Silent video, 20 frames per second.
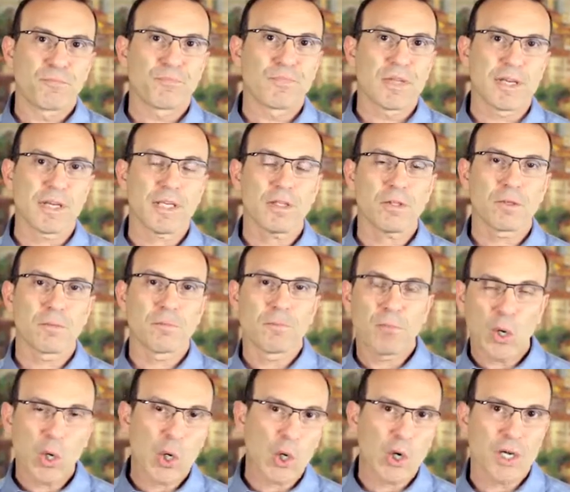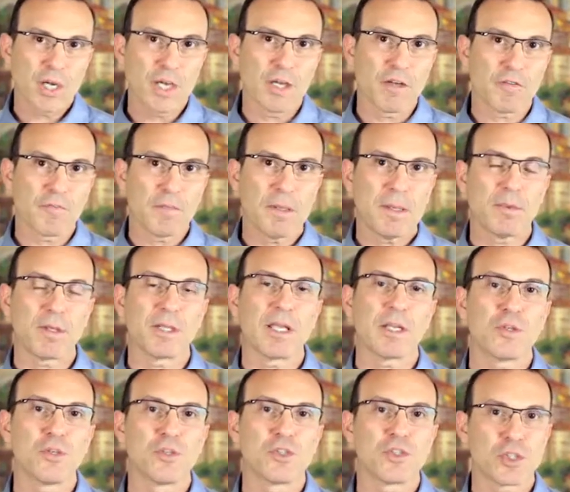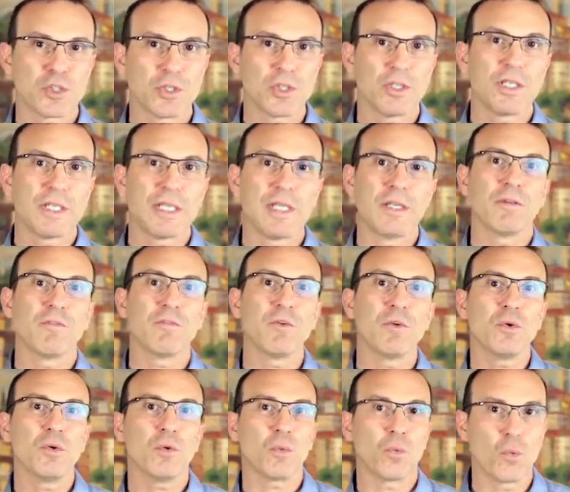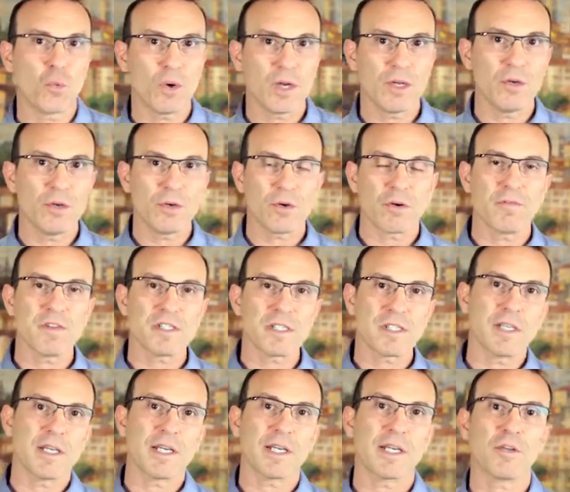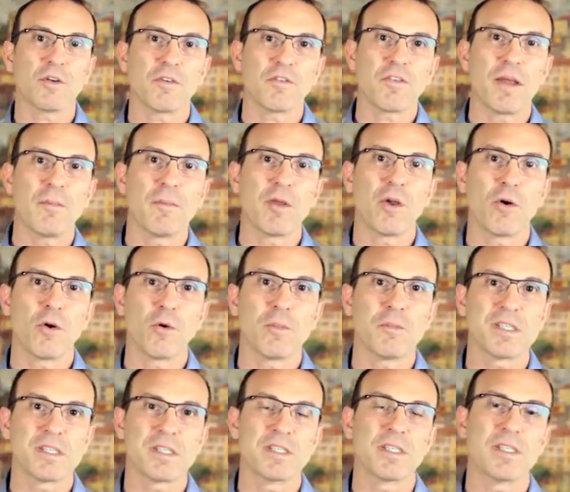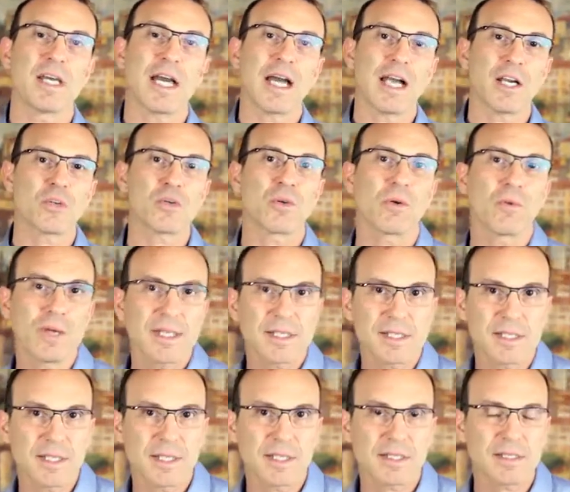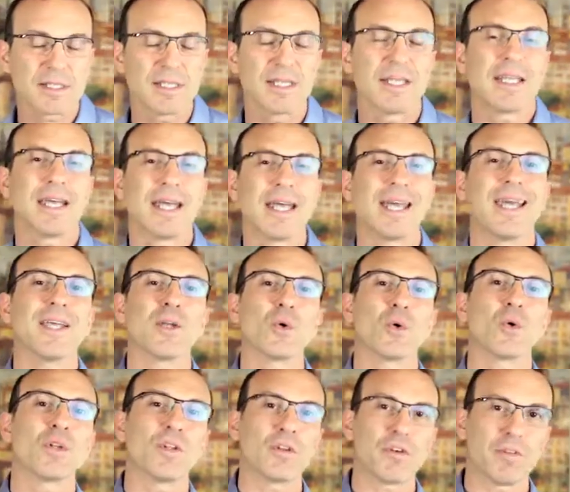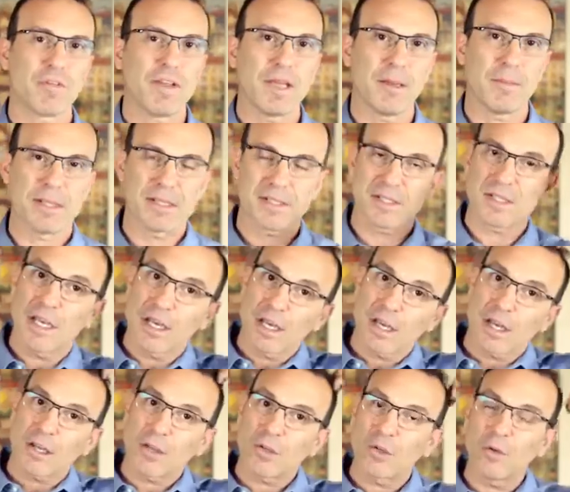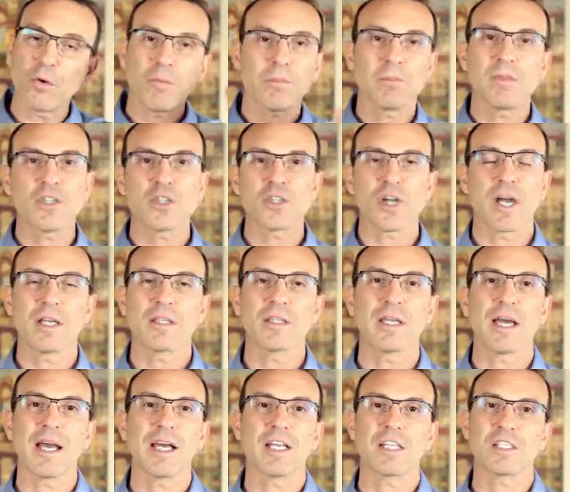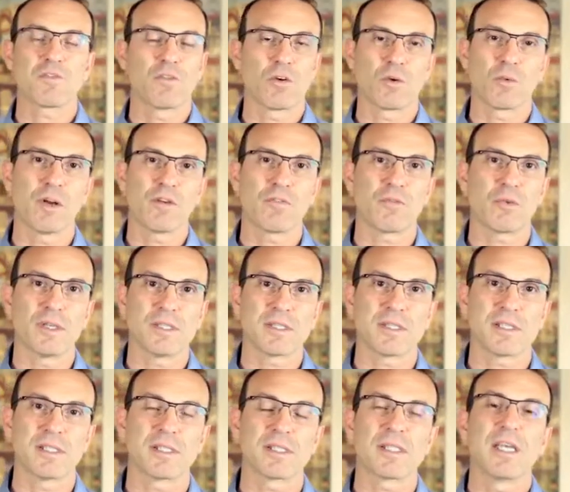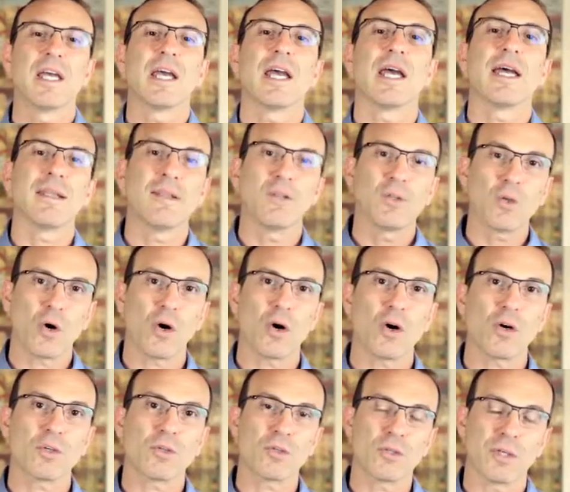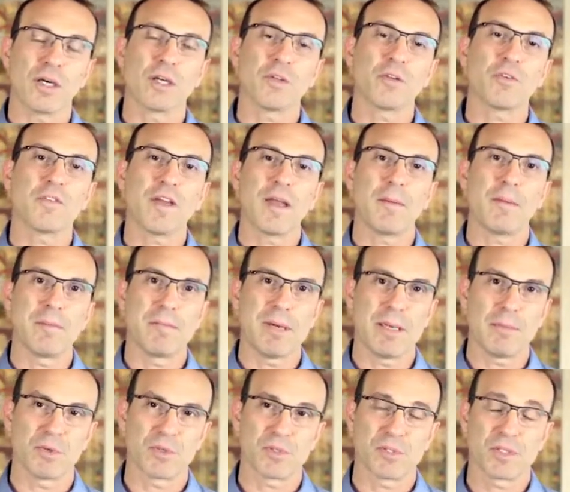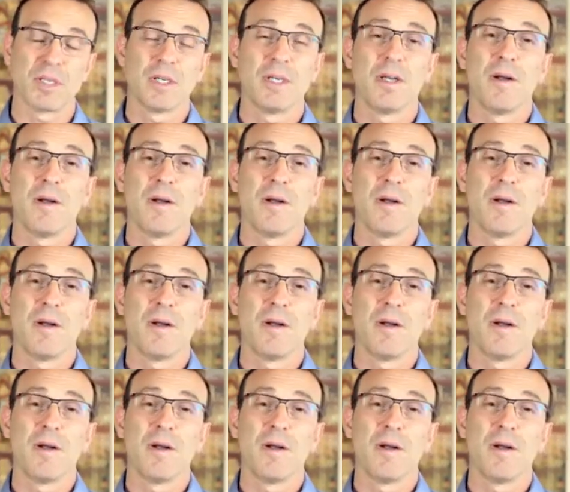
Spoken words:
Another party of people that you should interview when you are visiting an adult family home is the actual residents and or their families. Don't be shy to ask for references and talk to other family members.